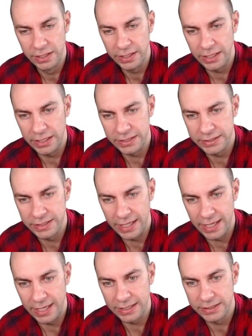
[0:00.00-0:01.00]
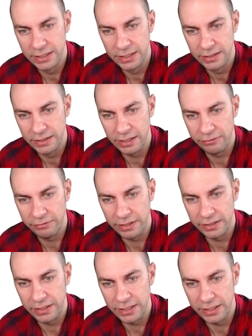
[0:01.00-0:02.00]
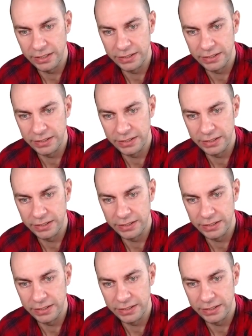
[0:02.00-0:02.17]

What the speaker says: is that the